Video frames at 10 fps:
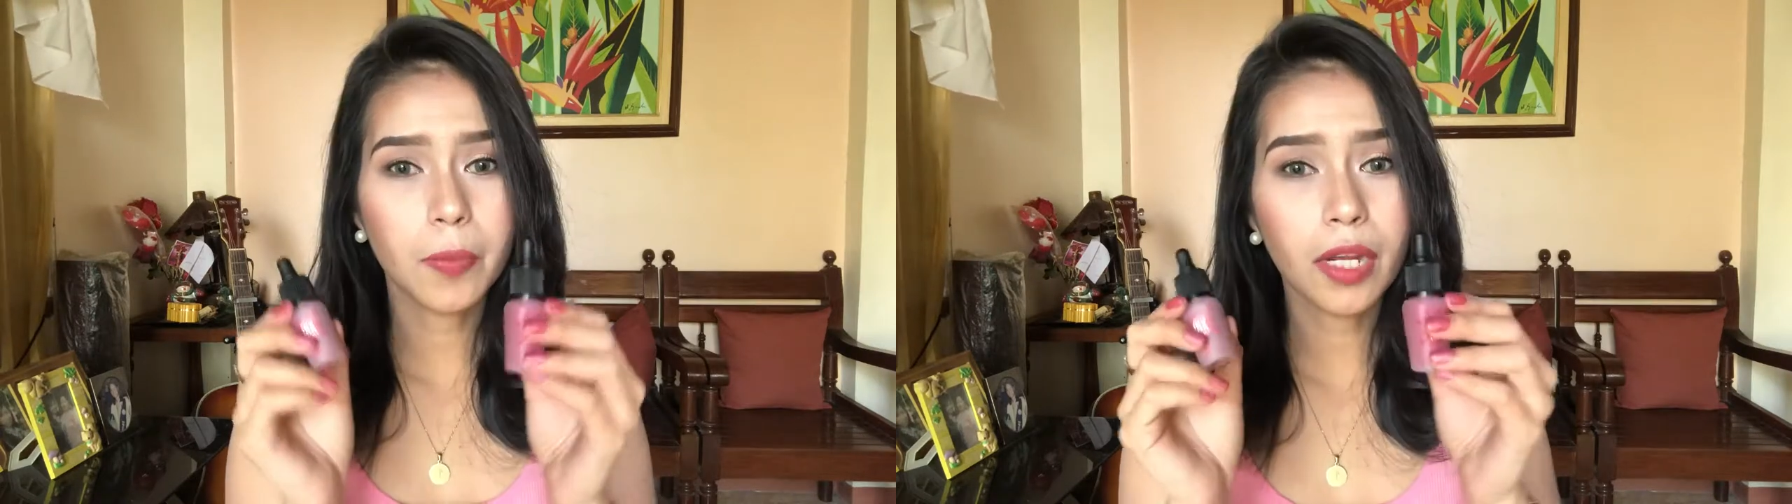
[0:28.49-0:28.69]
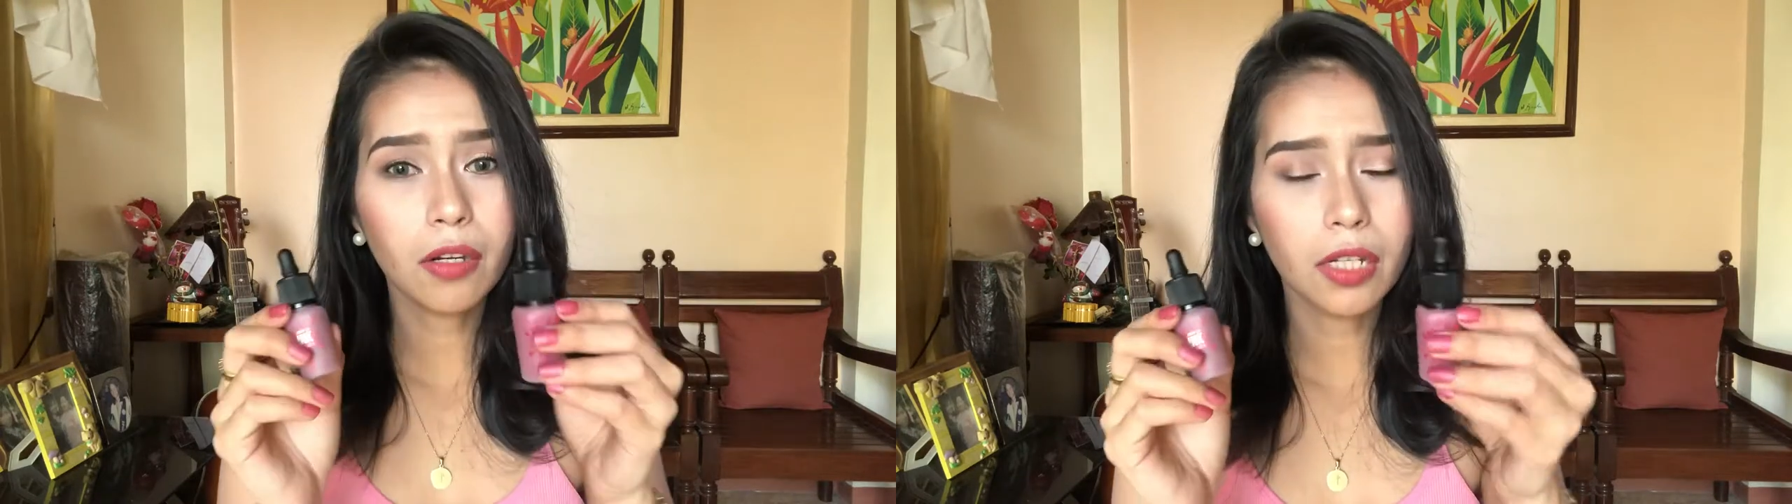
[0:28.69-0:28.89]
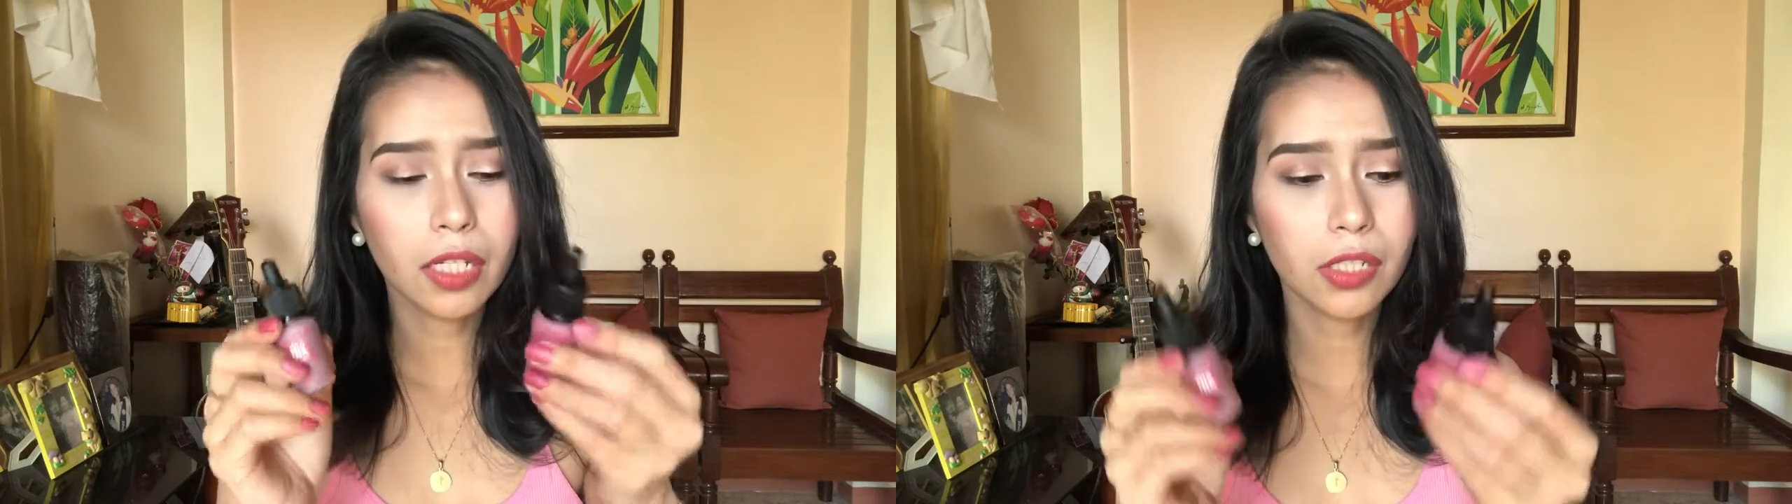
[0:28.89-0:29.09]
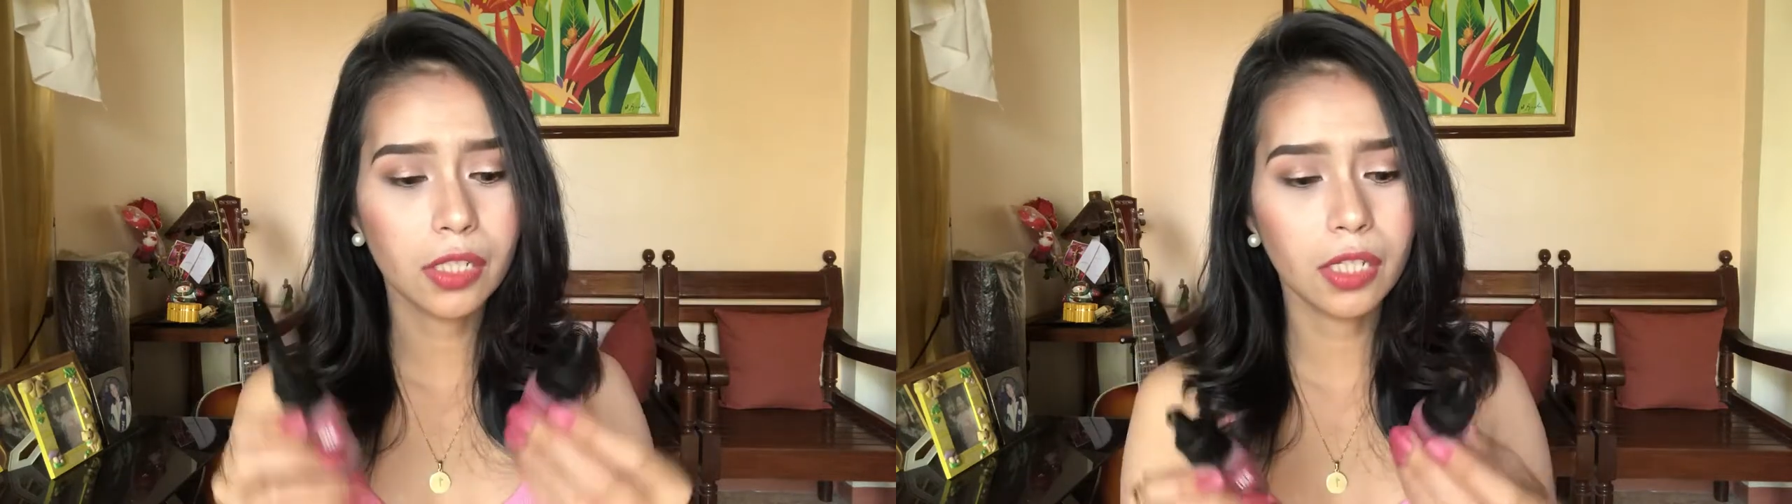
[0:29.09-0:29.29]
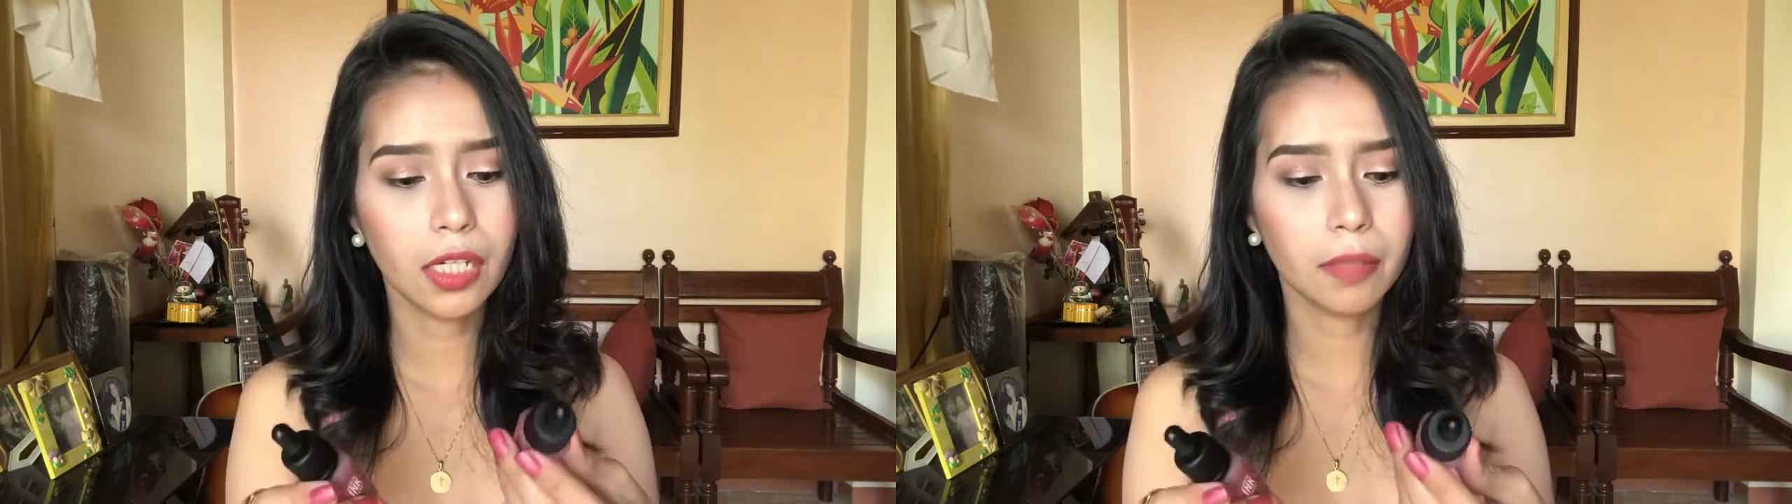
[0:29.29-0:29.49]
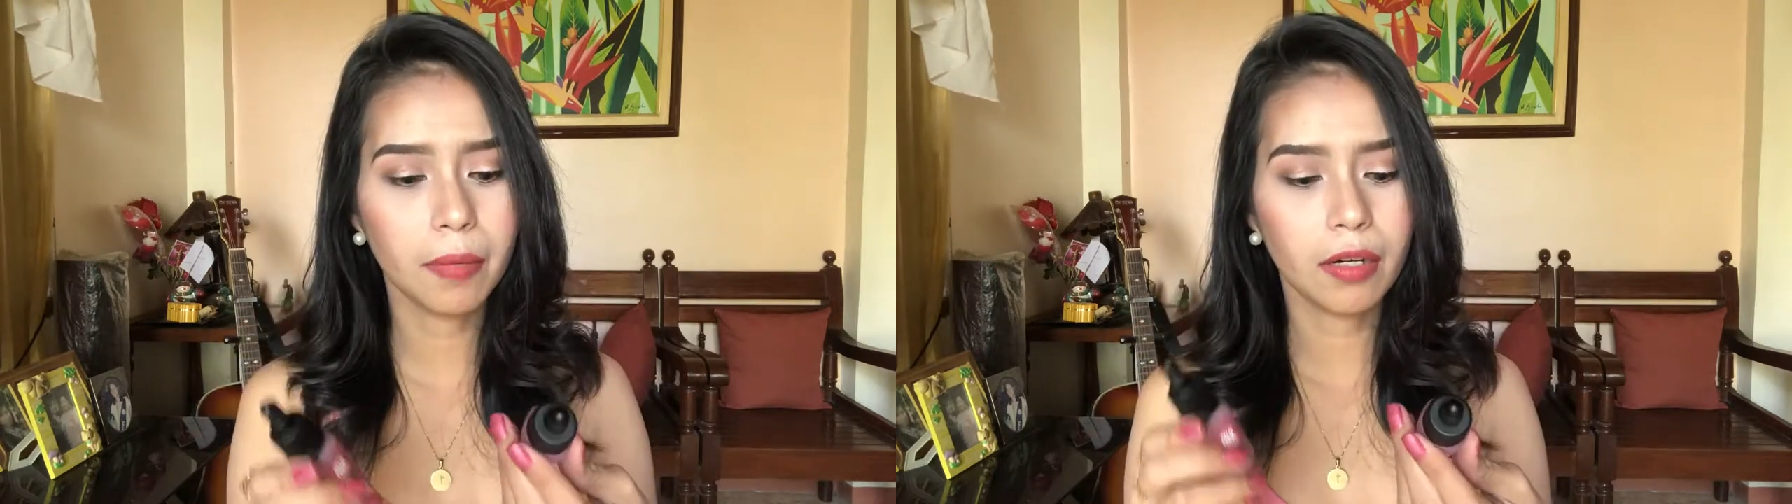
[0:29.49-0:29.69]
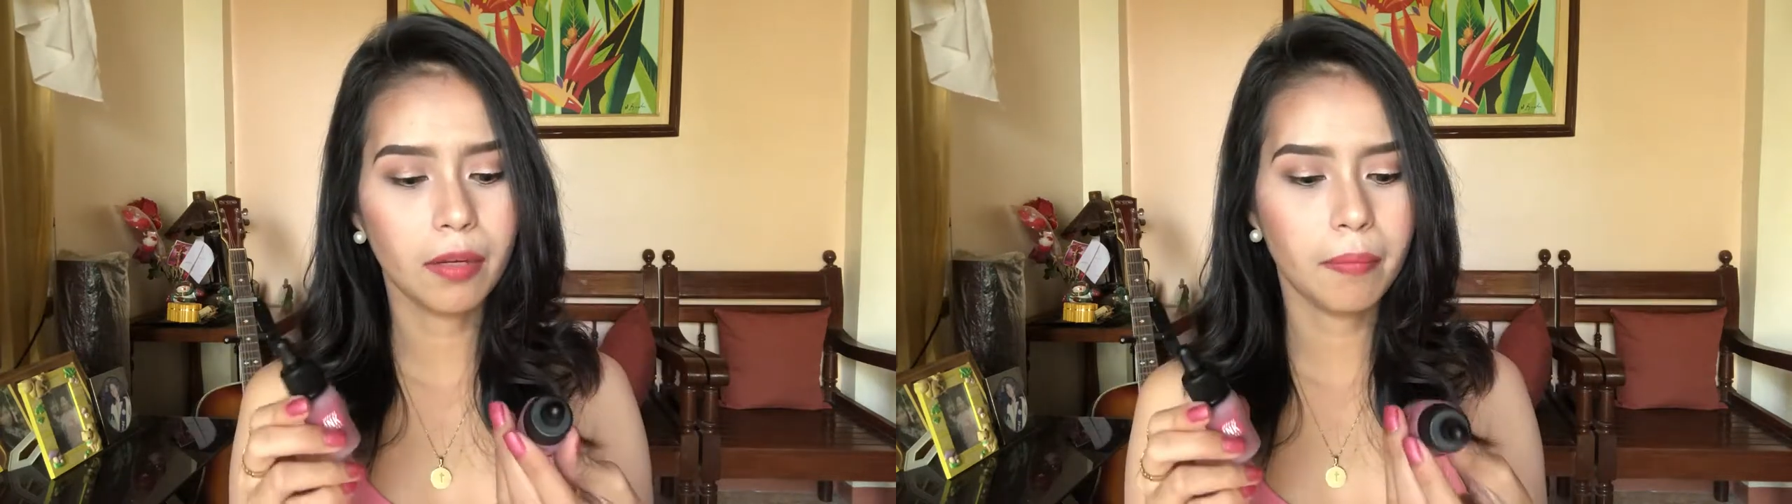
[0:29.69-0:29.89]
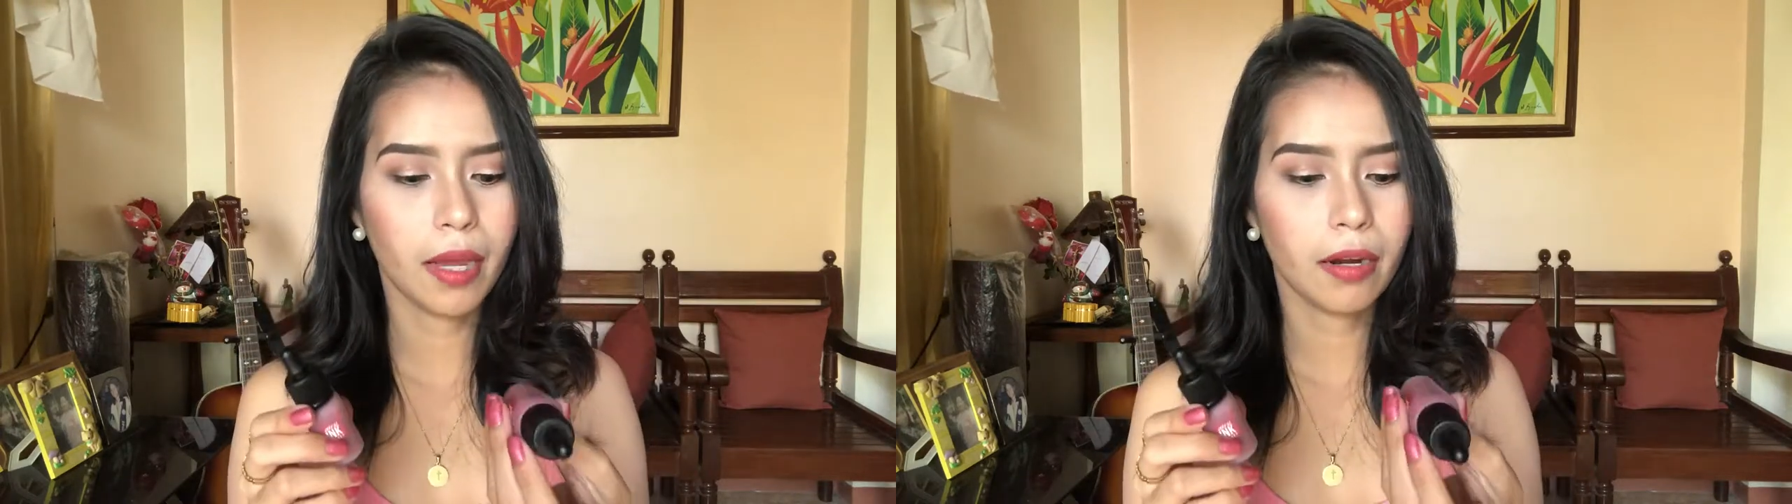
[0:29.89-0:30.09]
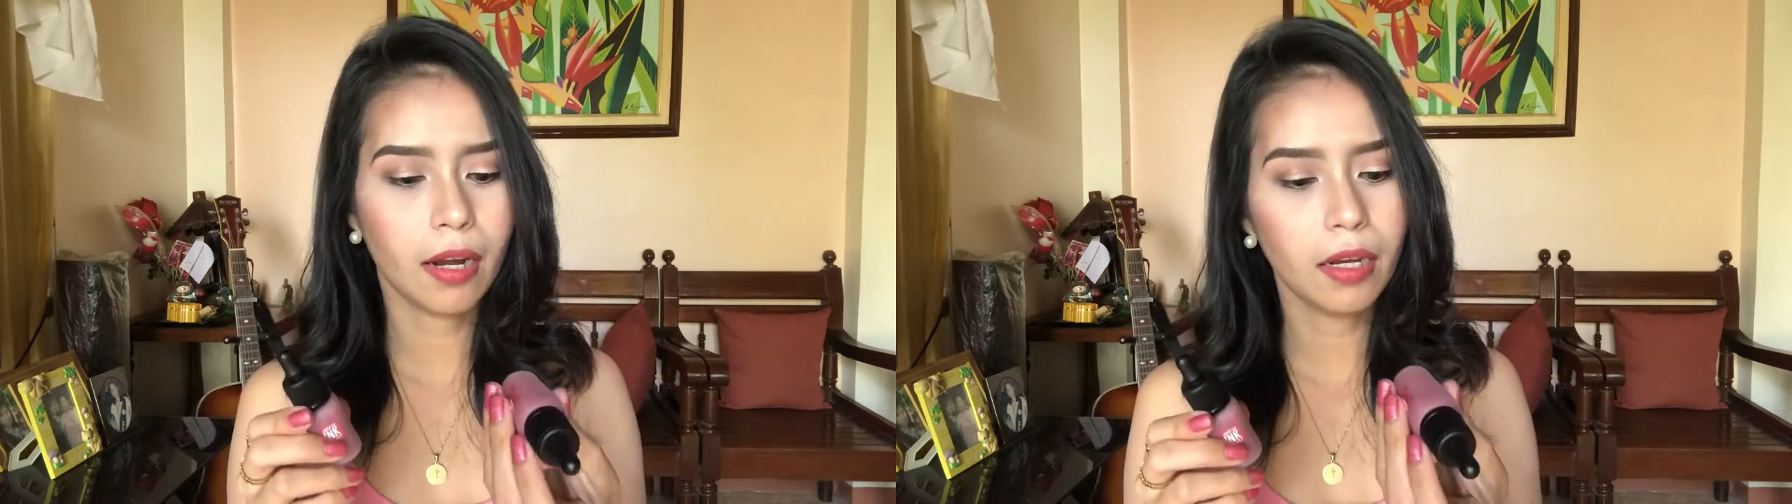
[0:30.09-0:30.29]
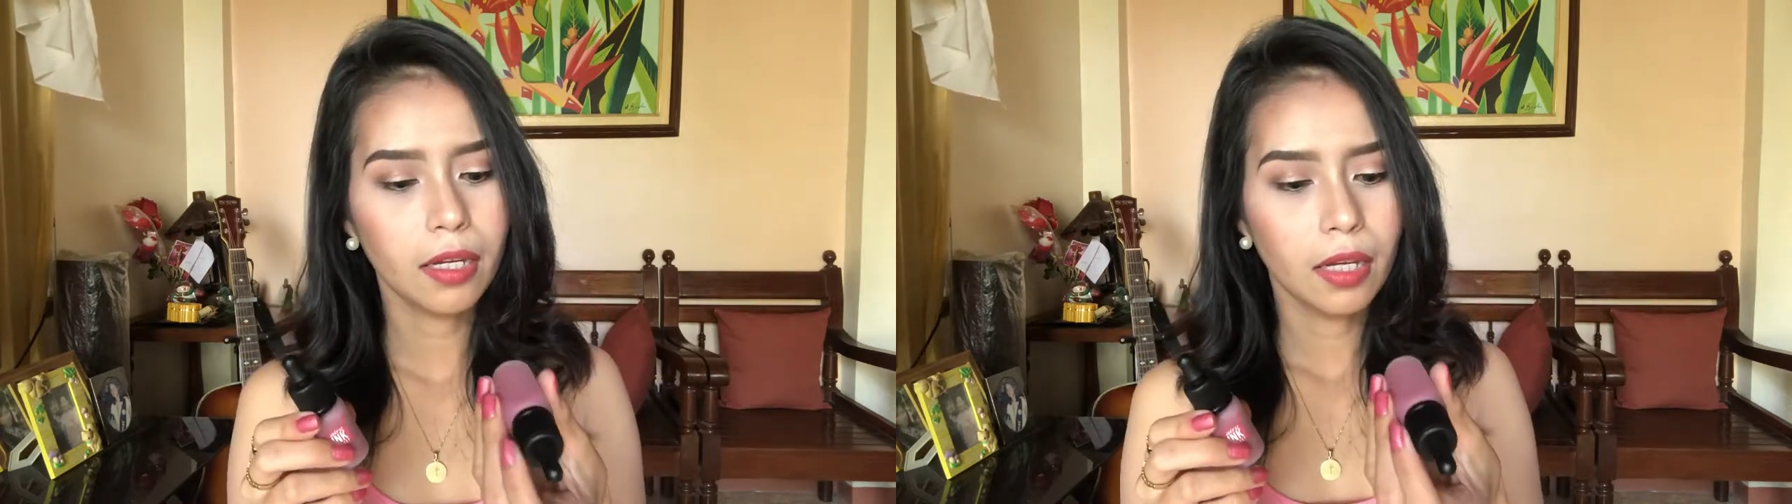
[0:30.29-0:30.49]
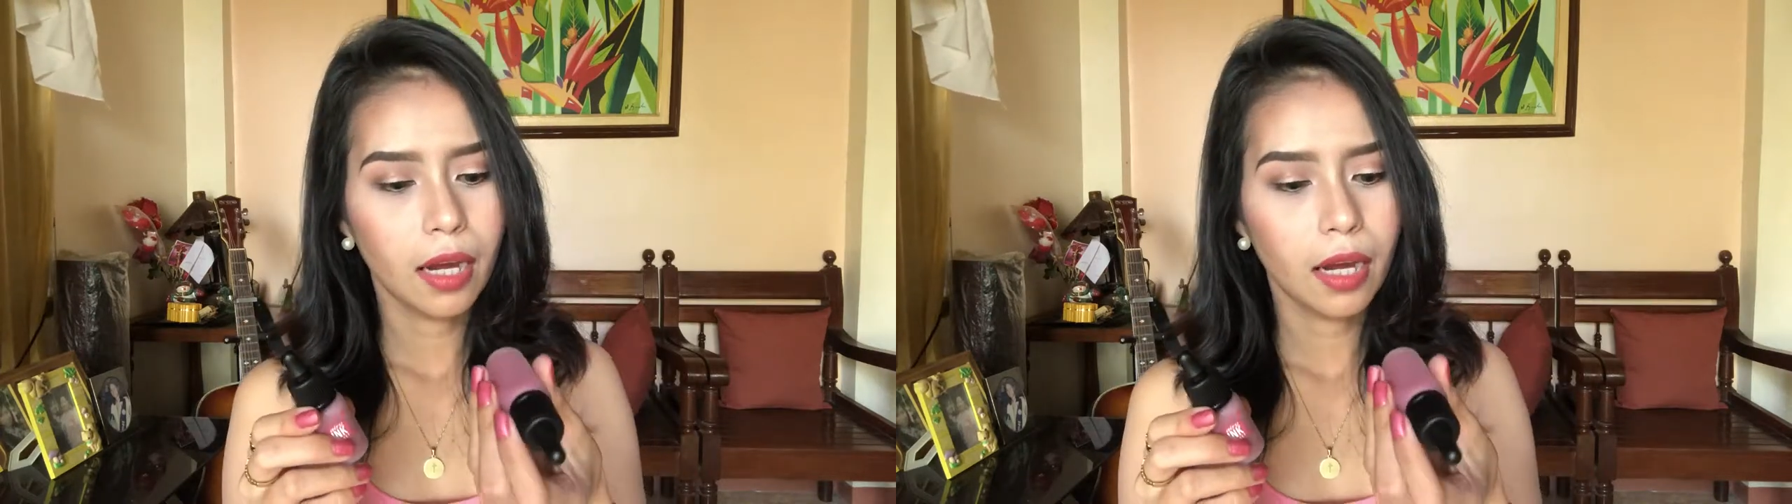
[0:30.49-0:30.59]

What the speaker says: spring collection ng Peripera.